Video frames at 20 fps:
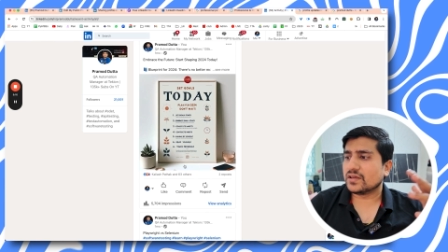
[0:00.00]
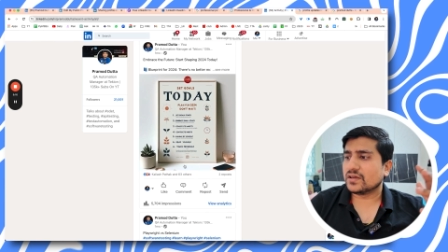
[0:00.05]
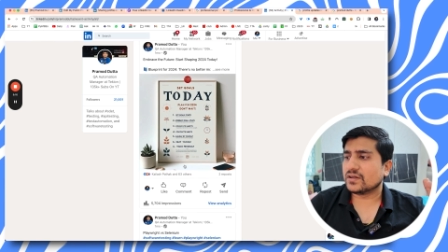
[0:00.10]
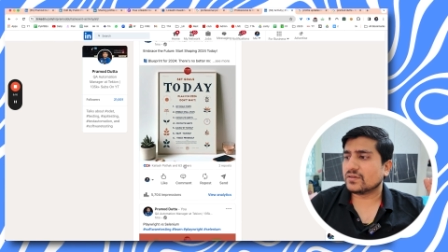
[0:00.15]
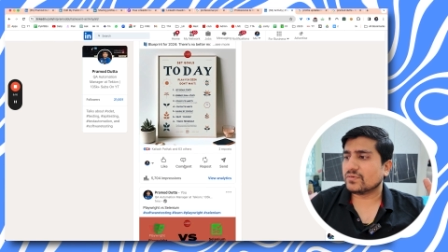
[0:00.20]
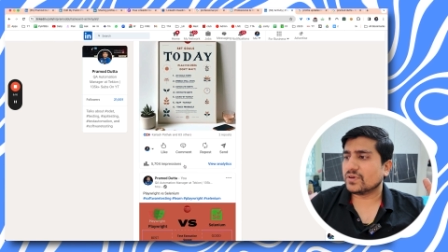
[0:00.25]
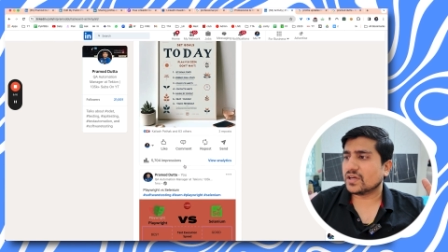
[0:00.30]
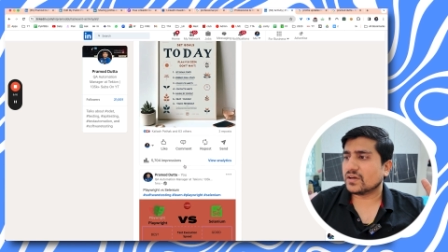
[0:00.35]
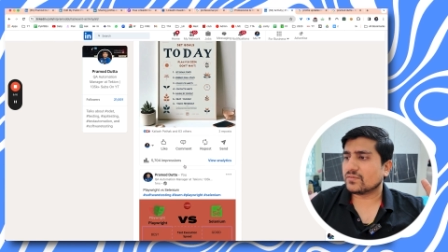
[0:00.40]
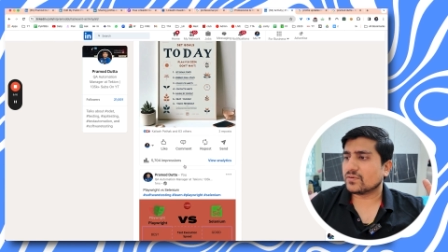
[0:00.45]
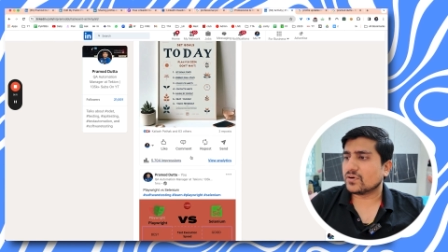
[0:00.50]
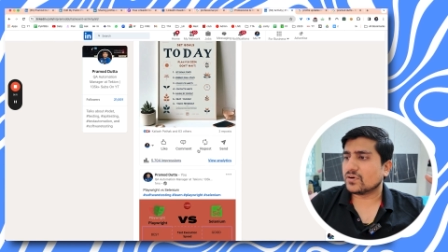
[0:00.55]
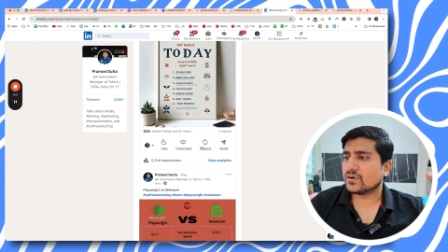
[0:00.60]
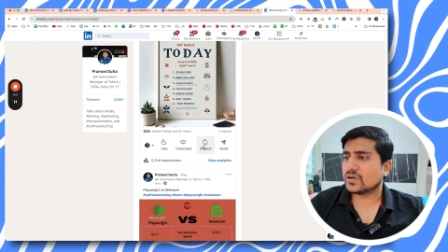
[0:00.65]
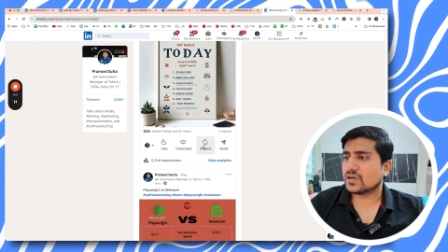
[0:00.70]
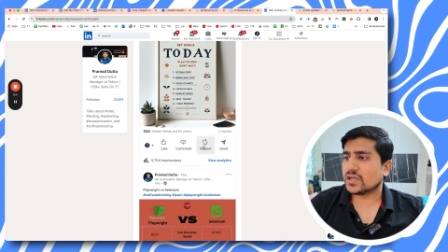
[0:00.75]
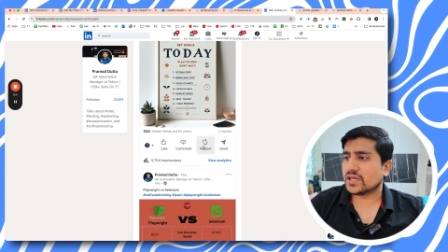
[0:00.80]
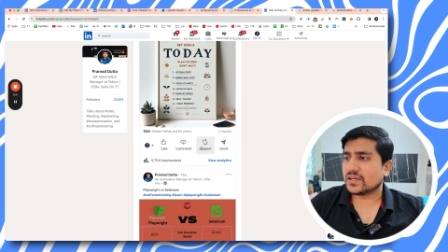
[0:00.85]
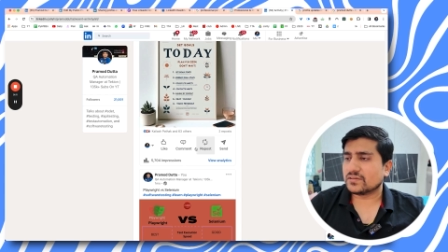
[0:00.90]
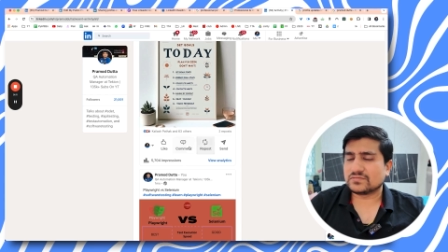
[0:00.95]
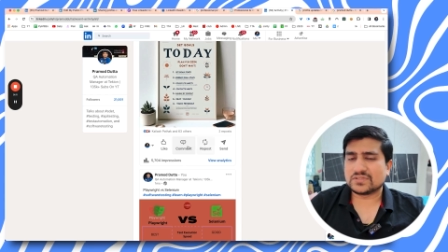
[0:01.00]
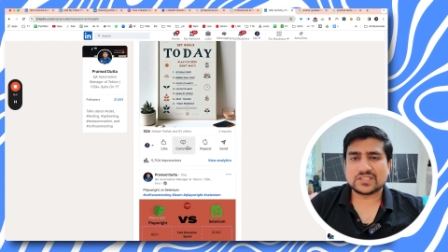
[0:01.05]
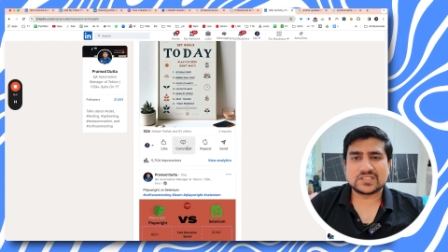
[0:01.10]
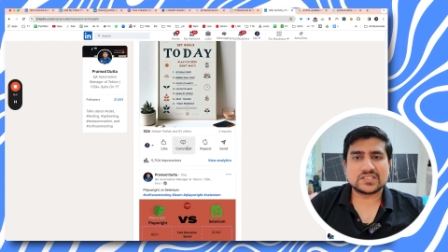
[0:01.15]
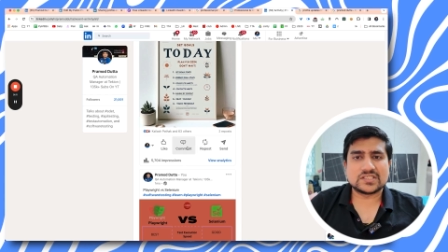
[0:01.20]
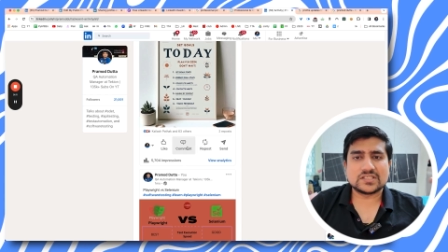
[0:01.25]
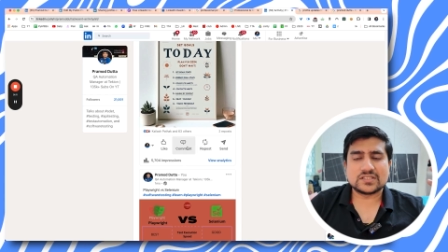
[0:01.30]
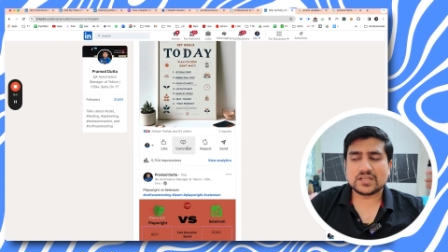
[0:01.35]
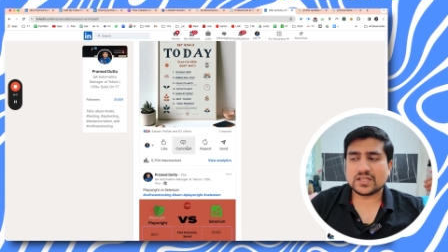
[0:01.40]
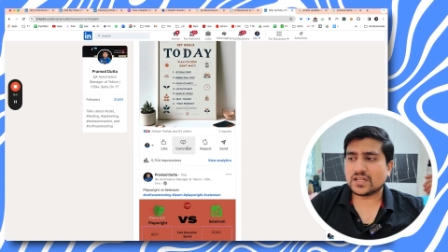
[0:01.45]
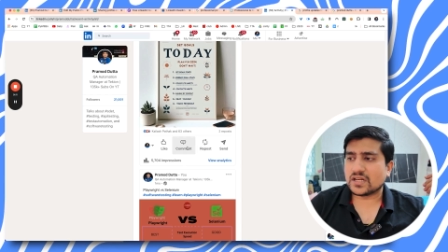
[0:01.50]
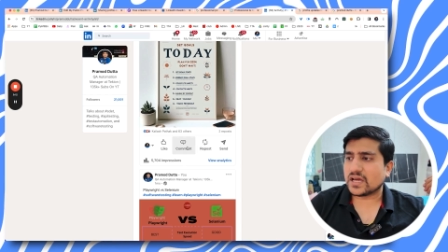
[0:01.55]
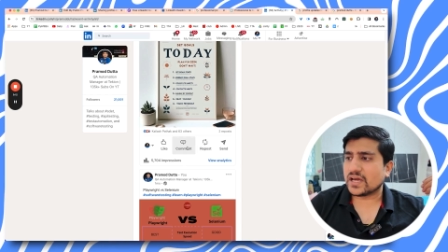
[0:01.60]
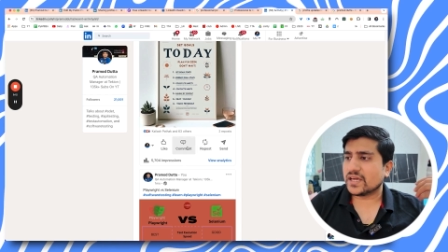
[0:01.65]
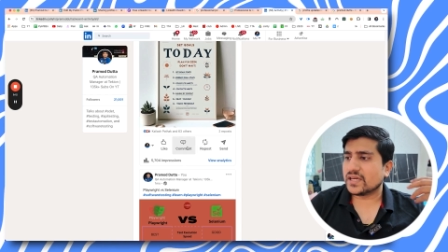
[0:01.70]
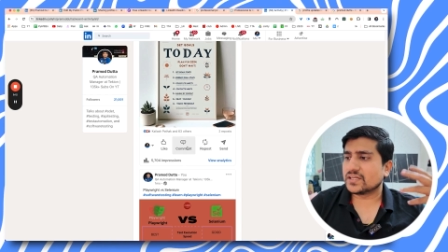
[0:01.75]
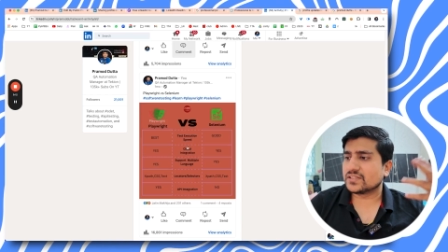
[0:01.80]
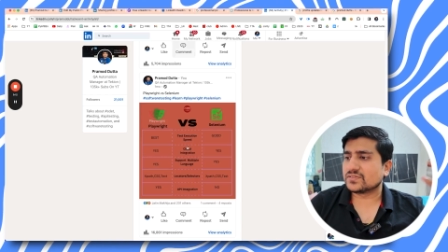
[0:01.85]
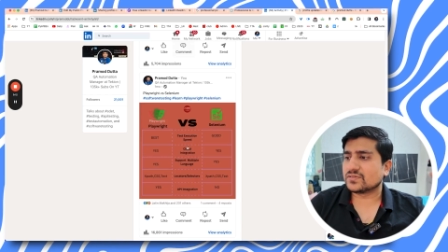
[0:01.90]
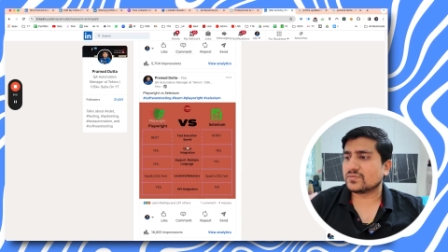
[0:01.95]
Here we have got like sixty-three
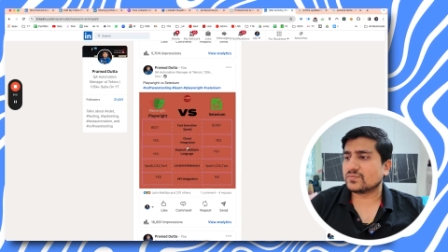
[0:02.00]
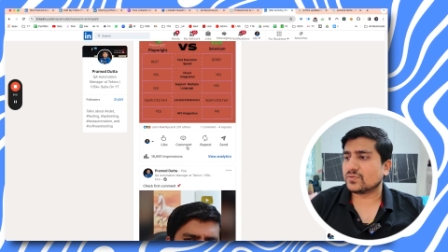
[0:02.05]
likes